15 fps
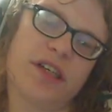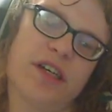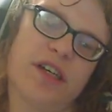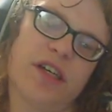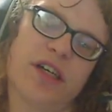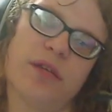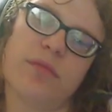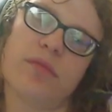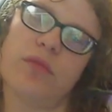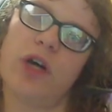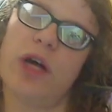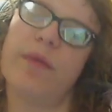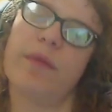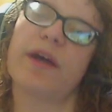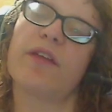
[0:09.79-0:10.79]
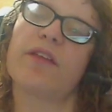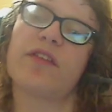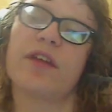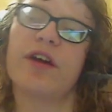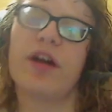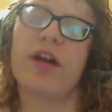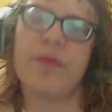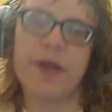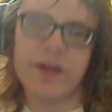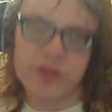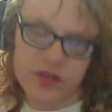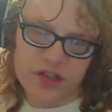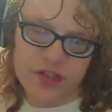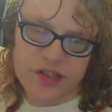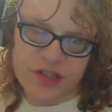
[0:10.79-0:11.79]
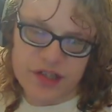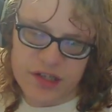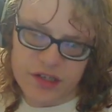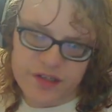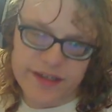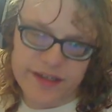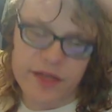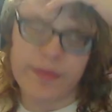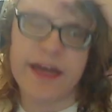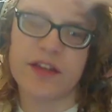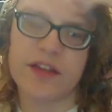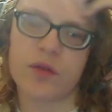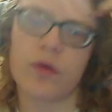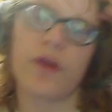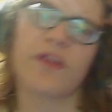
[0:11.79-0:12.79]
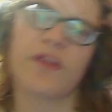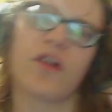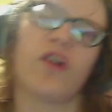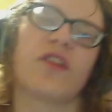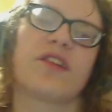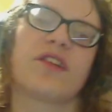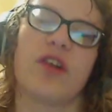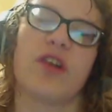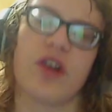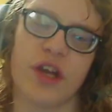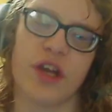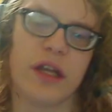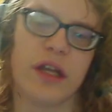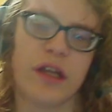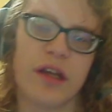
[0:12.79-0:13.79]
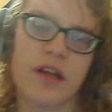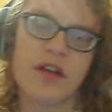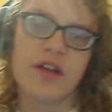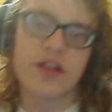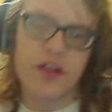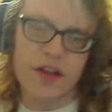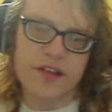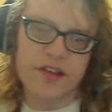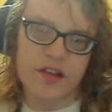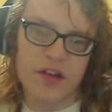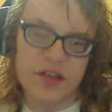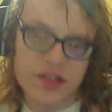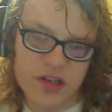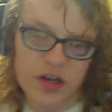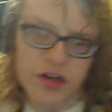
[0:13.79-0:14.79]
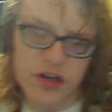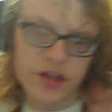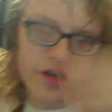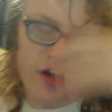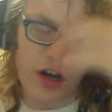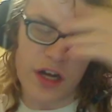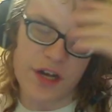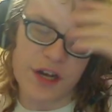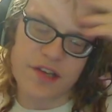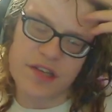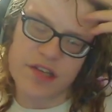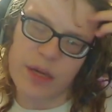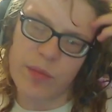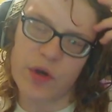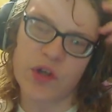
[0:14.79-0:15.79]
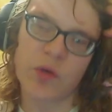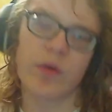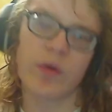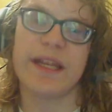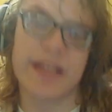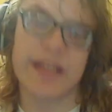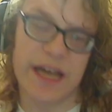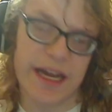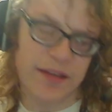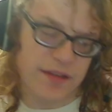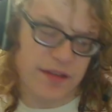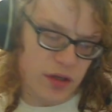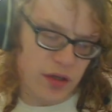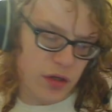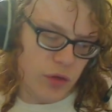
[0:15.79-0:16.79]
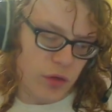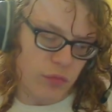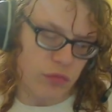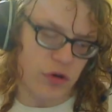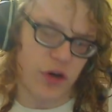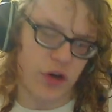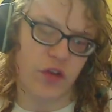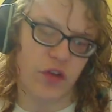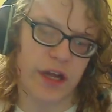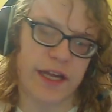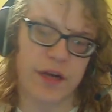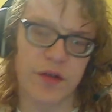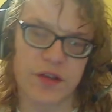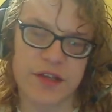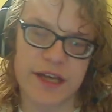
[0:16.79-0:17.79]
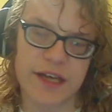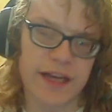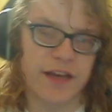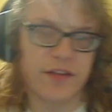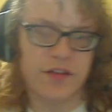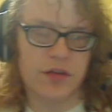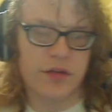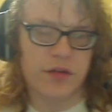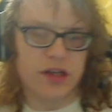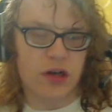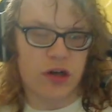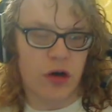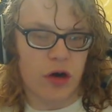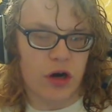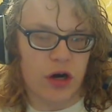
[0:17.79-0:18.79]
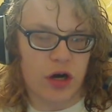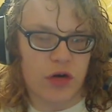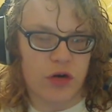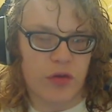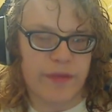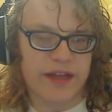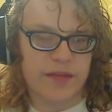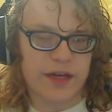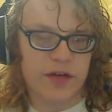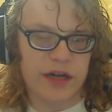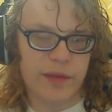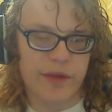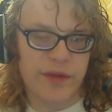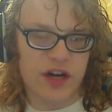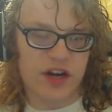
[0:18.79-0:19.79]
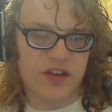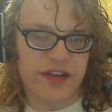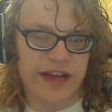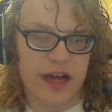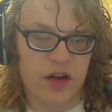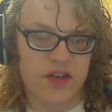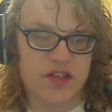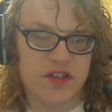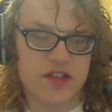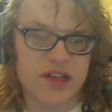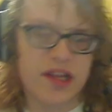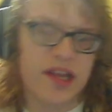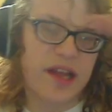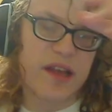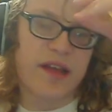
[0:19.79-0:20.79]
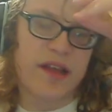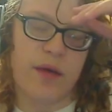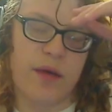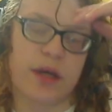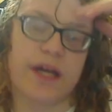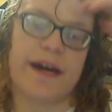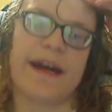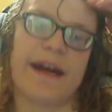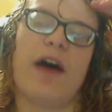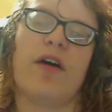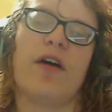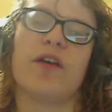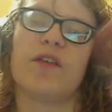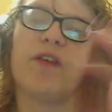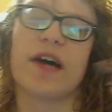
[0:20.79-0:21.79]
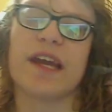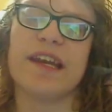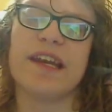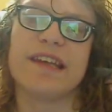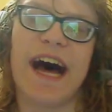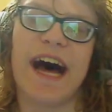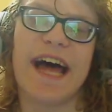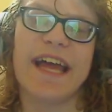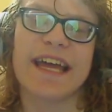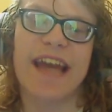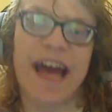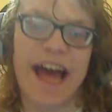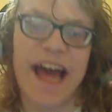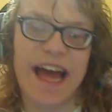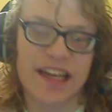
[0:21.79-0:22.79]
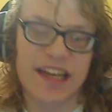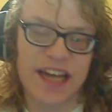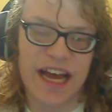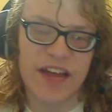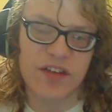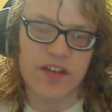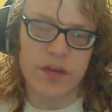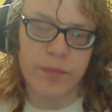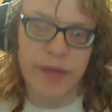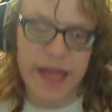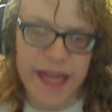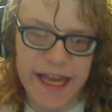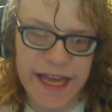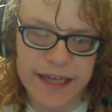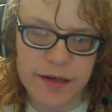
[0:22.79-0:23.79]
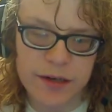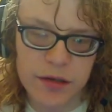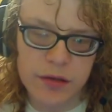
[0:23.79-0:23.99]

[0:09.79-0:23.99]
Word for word: uh, I make this thing, I might as well just uh, take you back to where this all started. So this all started on December 29th, whereas like I was getting into the car, going back to my grandparents' house, and when I got out, I was fucking dying in agonizing pain.